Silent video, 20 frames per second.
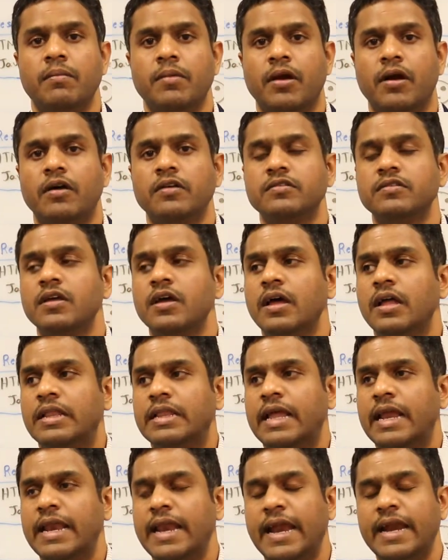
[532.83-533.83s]
because
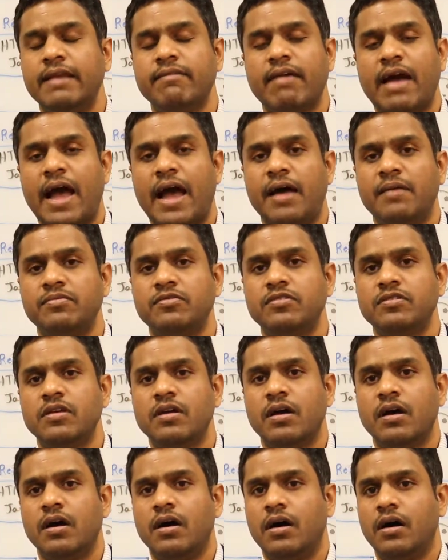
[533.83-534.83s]
the native
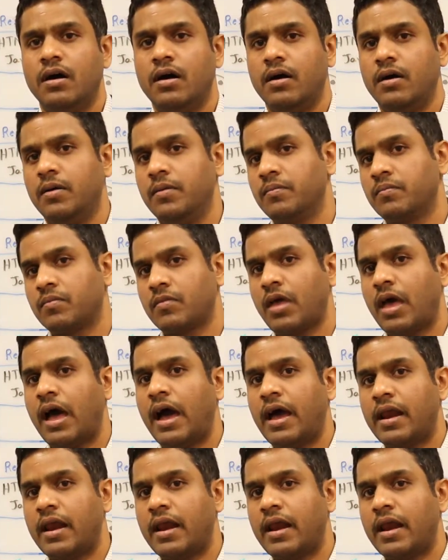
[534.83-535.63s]
apps are